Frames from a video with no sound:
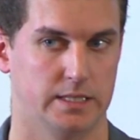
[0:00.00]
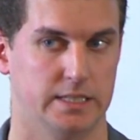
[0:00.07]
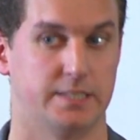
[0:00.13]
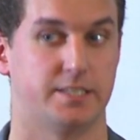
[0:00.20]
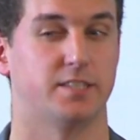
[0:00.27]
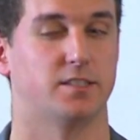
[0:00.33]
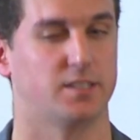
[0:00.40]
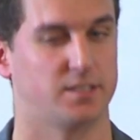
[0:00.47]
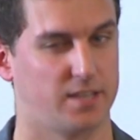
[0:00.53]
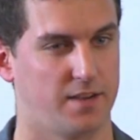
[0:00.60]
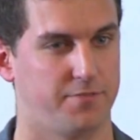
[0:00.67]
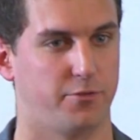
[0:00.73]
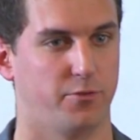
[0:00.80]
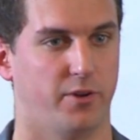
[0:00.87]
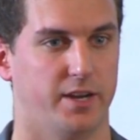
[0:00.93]
This is a
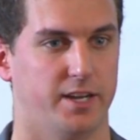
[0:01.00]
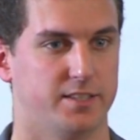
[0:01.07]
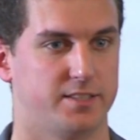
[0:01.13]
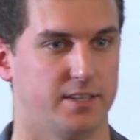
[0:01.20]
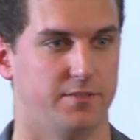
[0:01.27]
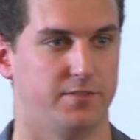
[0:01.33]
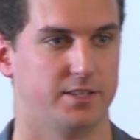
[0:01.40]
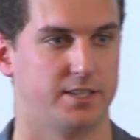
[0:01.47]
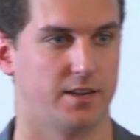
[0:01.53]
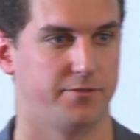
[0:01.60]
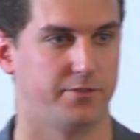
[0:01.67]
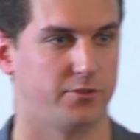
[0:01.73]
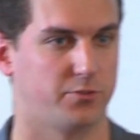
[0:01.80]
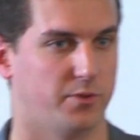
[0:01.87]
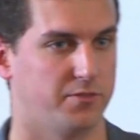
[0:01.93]
tougher one. I saved the
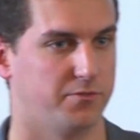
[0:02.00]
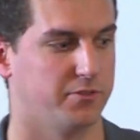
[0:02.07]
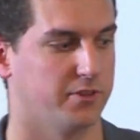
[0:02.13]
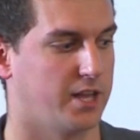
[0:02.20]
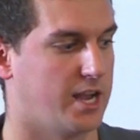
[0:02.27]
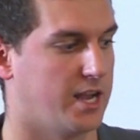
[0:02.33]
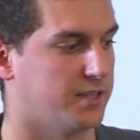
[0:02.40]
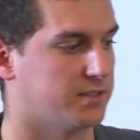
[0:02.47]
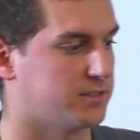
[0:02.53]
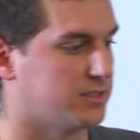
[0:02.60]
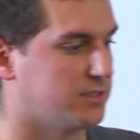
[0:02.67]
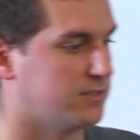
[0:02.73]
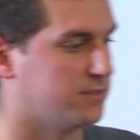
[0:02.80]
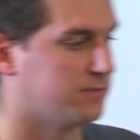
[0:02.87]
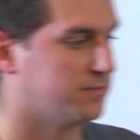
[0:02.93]
toughest one for last.